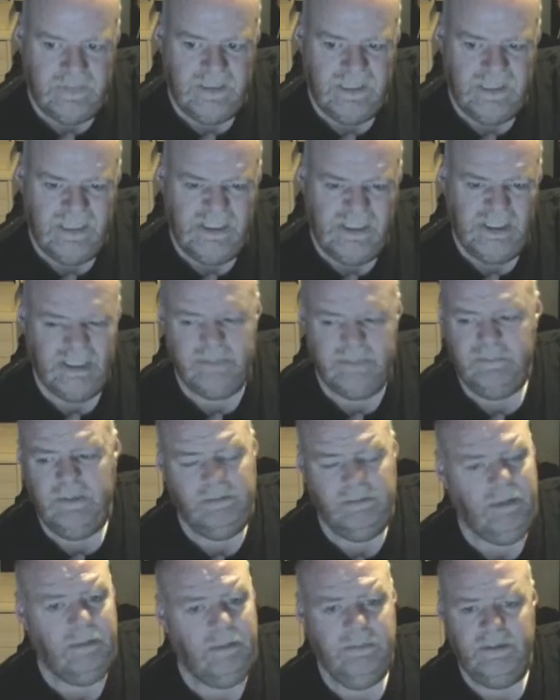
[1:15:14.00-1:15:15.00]
Just
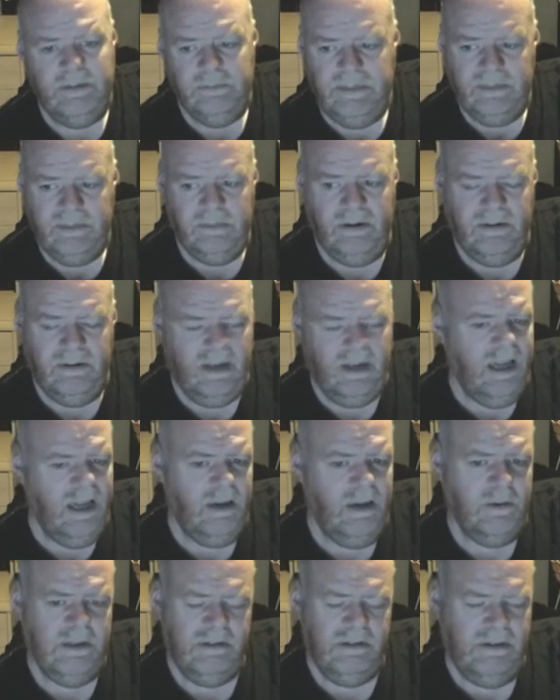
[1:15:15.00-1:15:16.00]
remembered me about
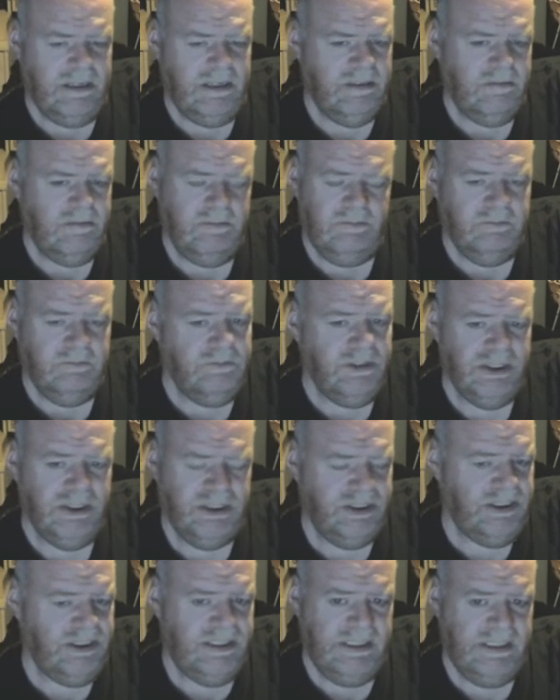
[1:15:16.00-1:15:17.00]
how great a
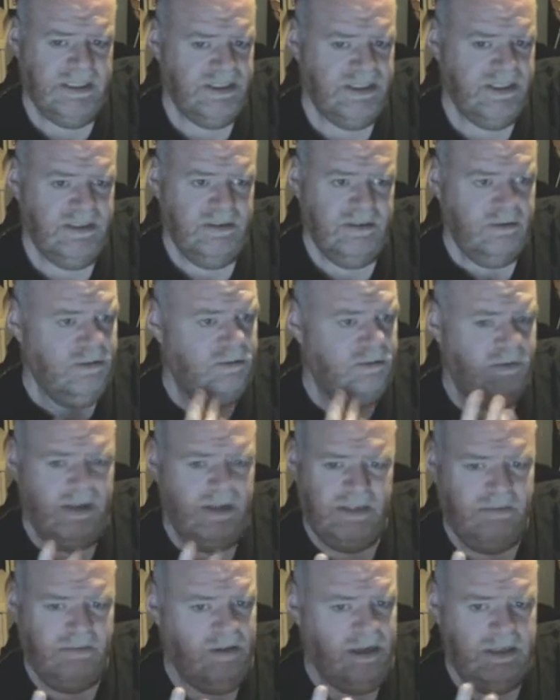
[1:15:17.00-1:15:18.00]
musician he is and a
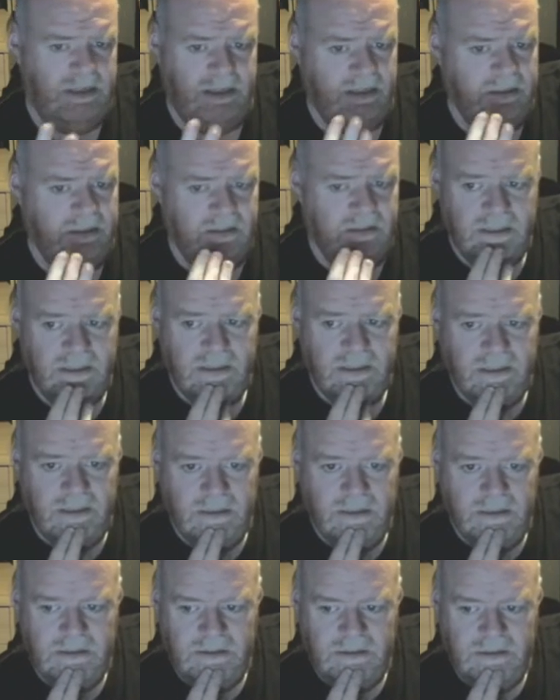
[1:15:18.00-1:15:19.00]
great writer
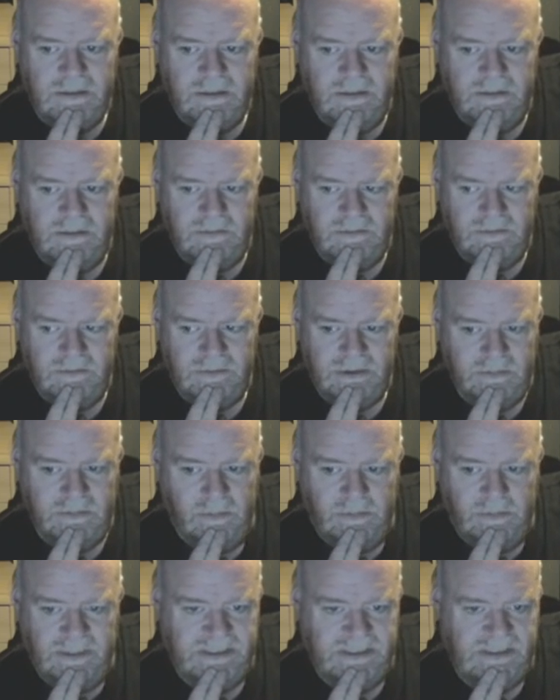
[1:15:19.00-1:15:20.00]
of some
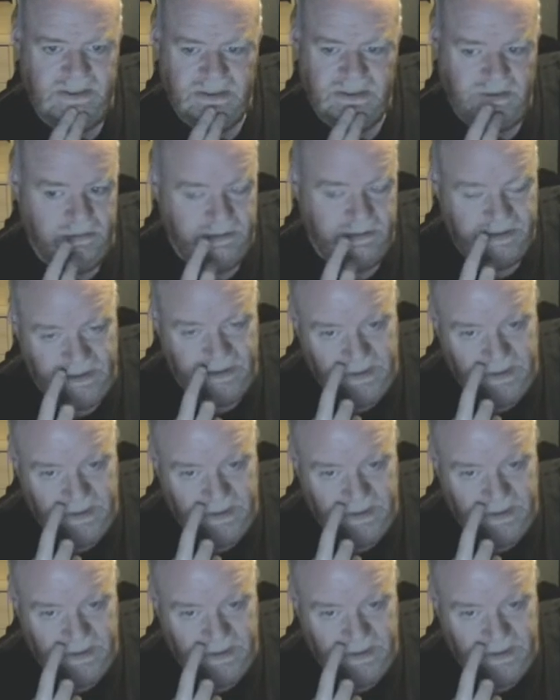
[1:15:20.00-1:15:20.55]
amazing songs.